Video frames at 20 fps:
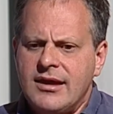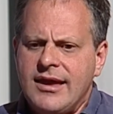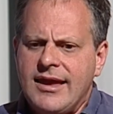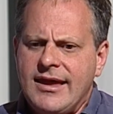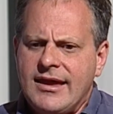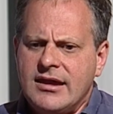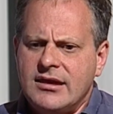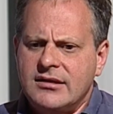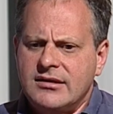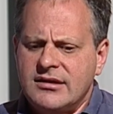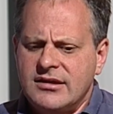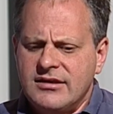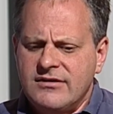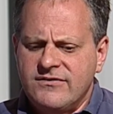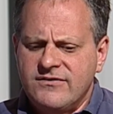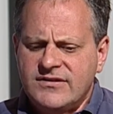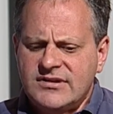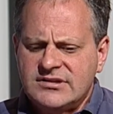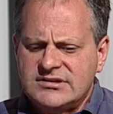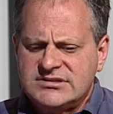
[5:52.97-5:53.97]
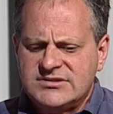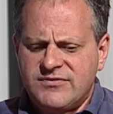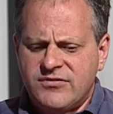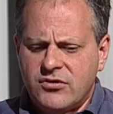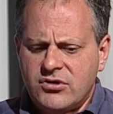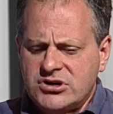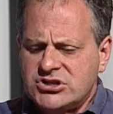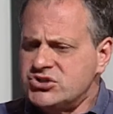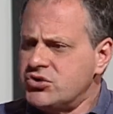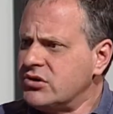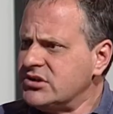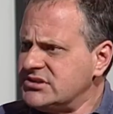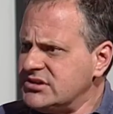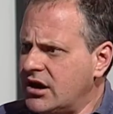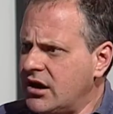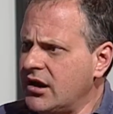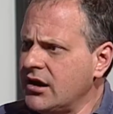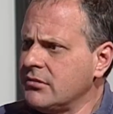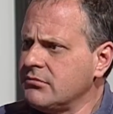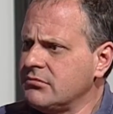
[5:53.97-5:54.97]
And if it's for a short
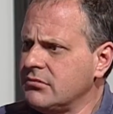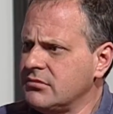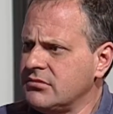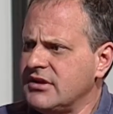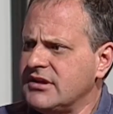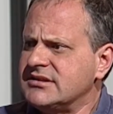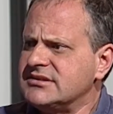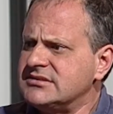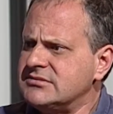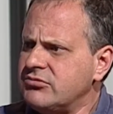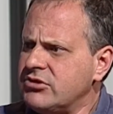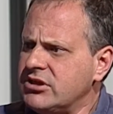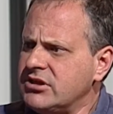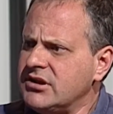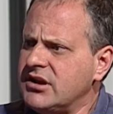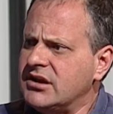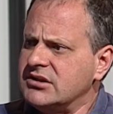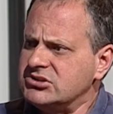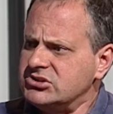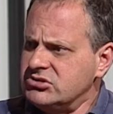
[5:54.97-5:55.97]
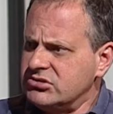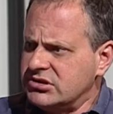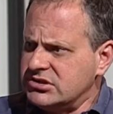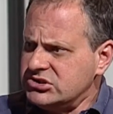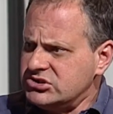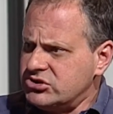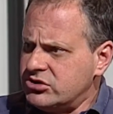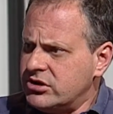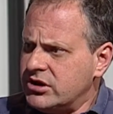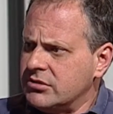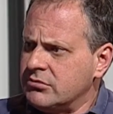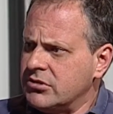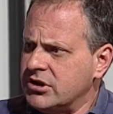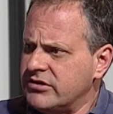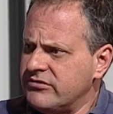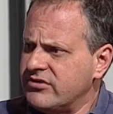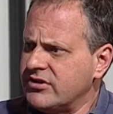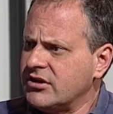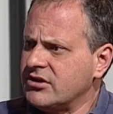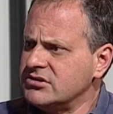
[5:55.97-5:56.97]
time, that's really not too concerning. But
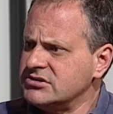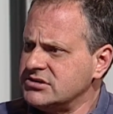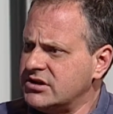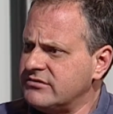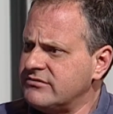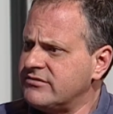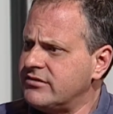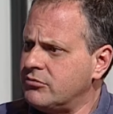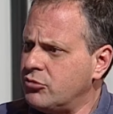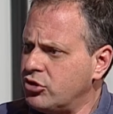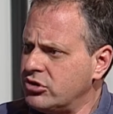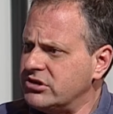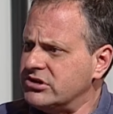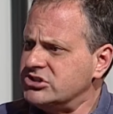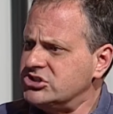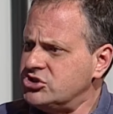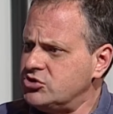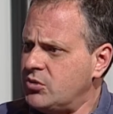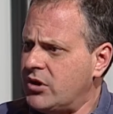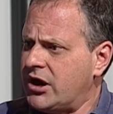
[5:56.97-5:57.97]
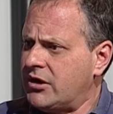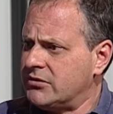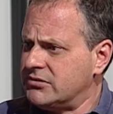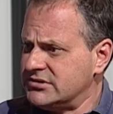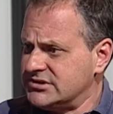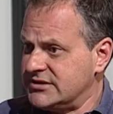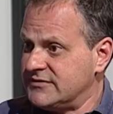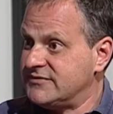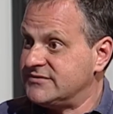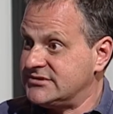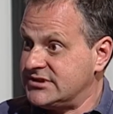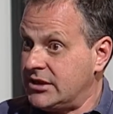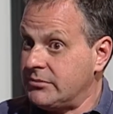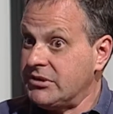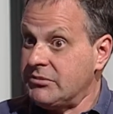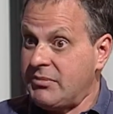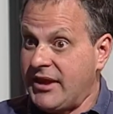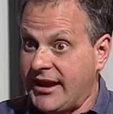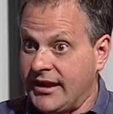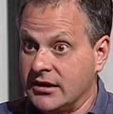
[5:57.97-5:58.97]
if it goes on for more than 2 hours of
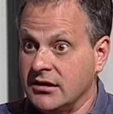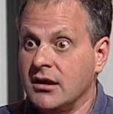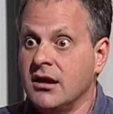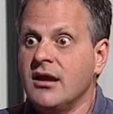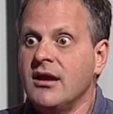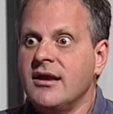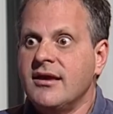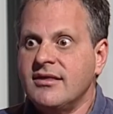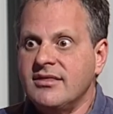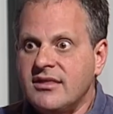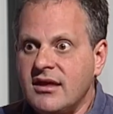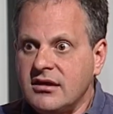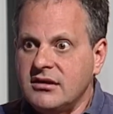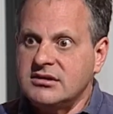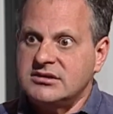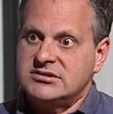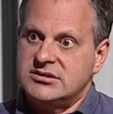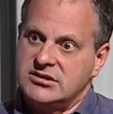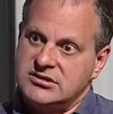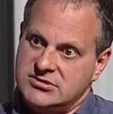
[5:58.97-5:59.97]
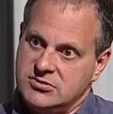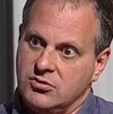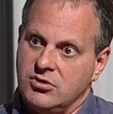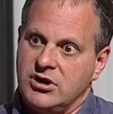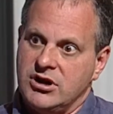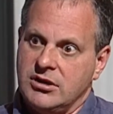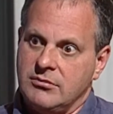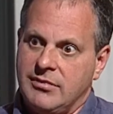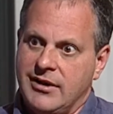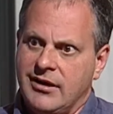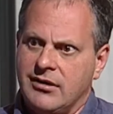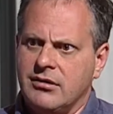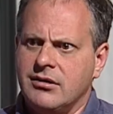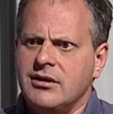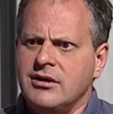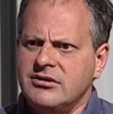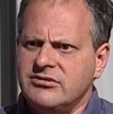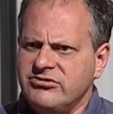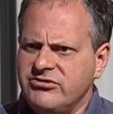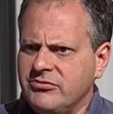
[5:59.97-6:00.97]
tummy pain, then you start to worry
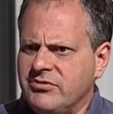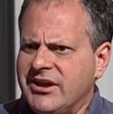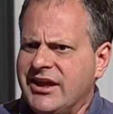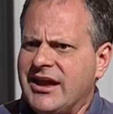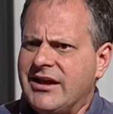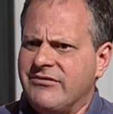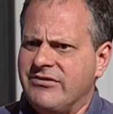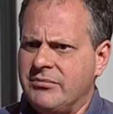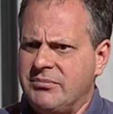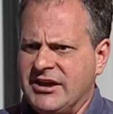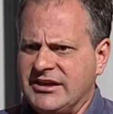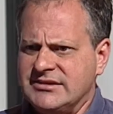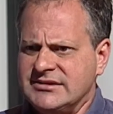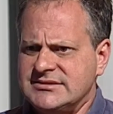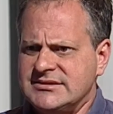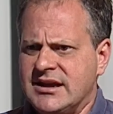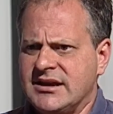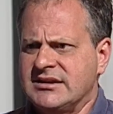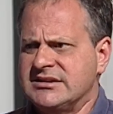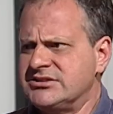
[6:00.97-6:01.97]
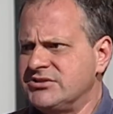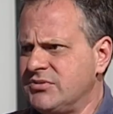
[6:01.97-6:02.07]
about, do we have appendicitis?